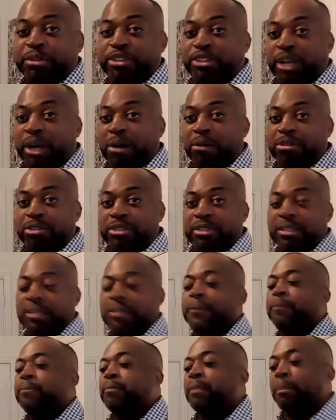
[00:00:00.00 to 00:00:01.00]
results
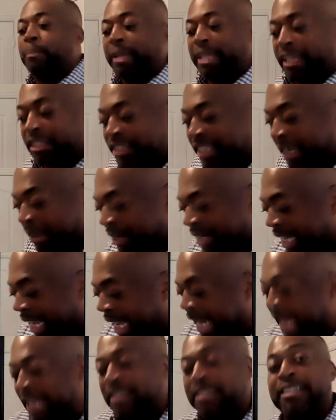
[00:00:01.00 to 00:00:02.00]
because there
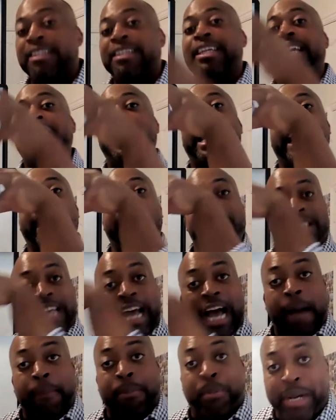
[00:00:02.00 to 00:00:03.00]
again, it's
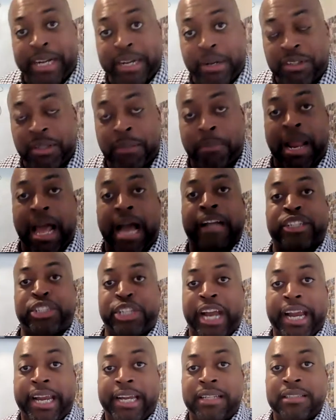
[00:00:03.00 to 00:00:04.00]
operating on the
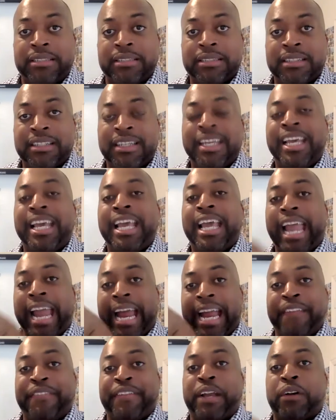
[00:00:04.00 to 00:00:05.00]
blockchain.
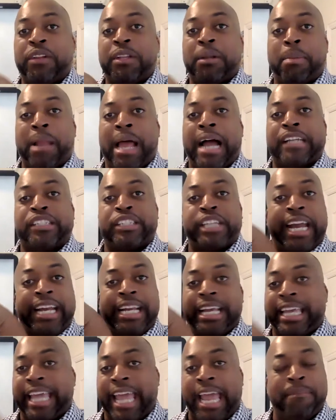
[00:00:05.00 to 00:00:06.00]
Anything on the blockchain
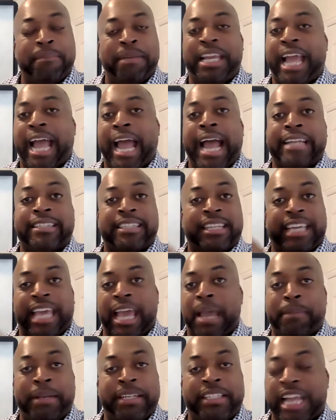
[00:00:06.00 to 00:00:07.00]
that can't be hacked, it
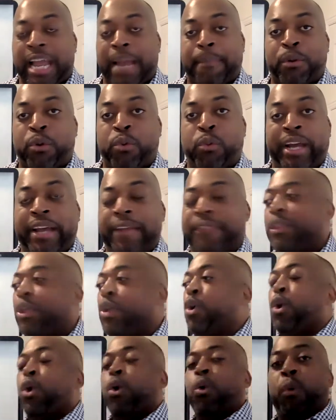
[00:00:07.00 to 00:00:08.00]
can't be tampered with.
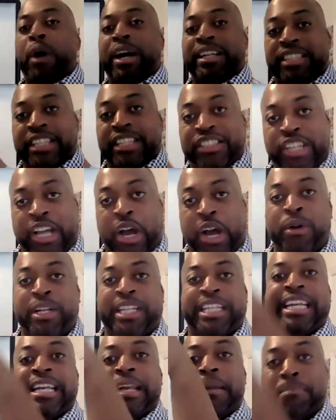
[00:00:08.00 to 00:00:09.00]
Once it's
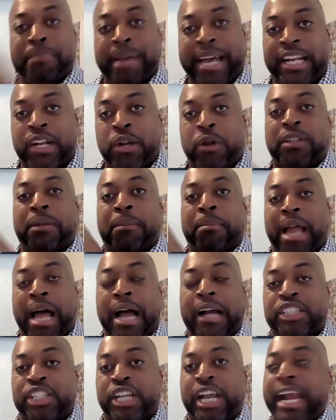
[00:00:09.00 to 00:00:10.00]
coded and embedded on the
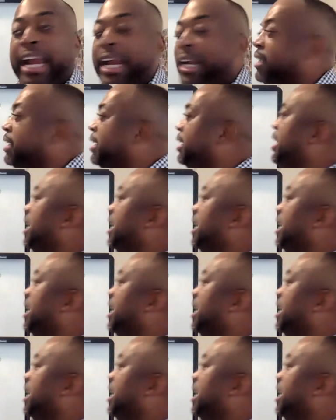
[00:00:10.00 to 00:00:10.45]
blockchain,